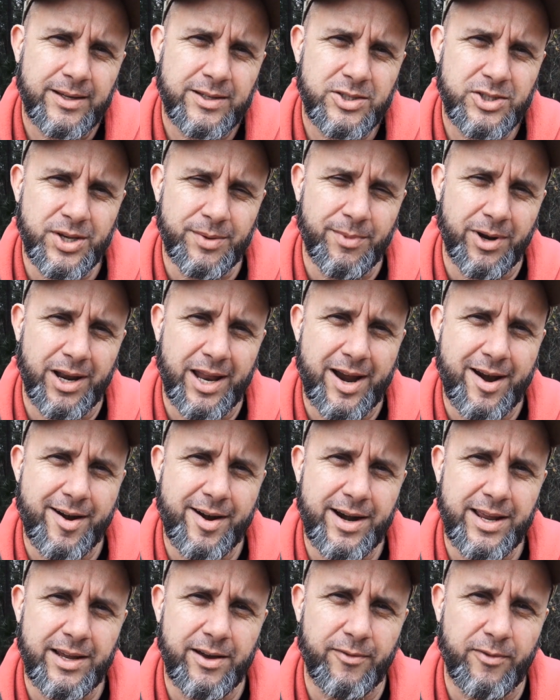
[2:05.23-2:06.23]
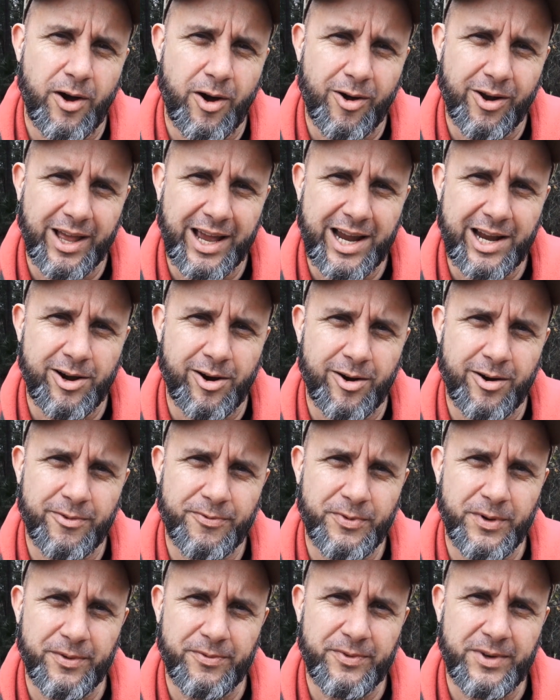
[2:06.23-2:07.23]
similarity of all
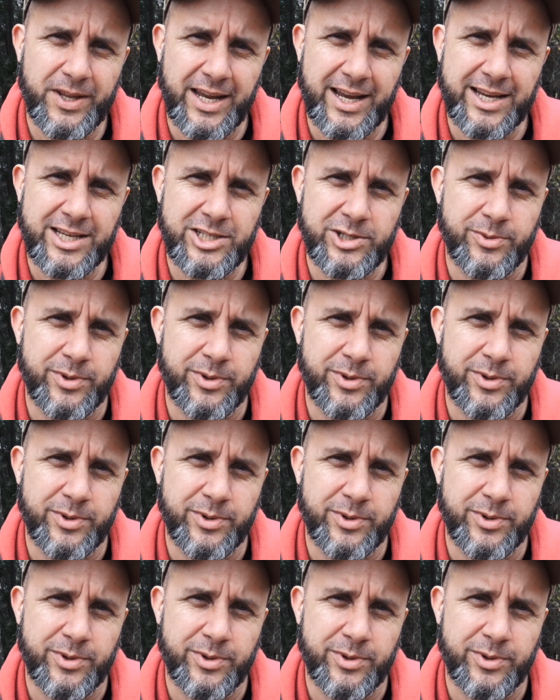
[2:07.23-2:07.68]
AR-15s,